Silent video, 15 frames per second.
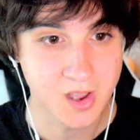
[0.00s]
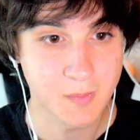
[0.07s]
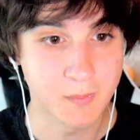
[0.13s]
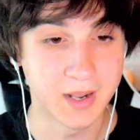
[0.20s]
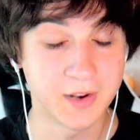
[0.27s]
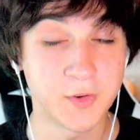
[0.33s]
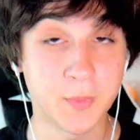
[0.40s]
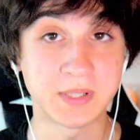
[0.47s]

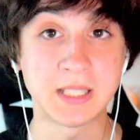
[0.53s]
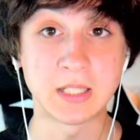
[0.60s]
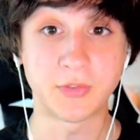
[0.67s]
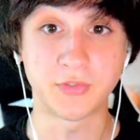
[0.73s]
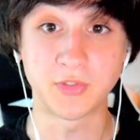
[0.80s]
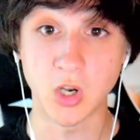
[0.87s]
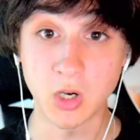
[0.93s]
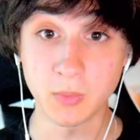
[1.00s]
But if you proceed to
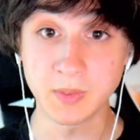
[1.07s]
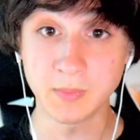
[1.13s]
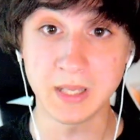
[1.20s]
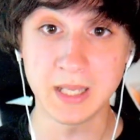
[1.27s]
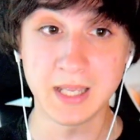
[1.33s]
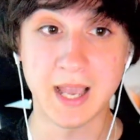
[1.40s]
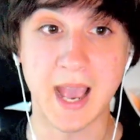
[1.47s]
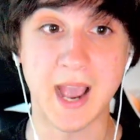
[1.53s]
flirt with
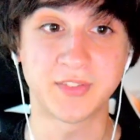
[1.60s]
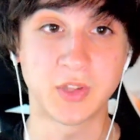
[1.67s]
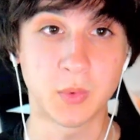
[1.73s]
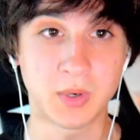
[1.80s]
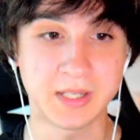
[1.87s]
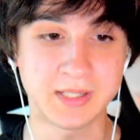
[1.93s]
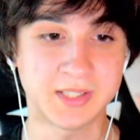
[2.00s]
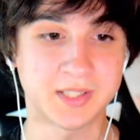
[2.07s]
me
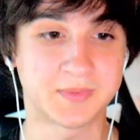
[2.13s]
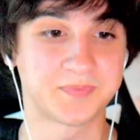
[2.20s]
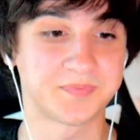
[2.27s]
afterwards,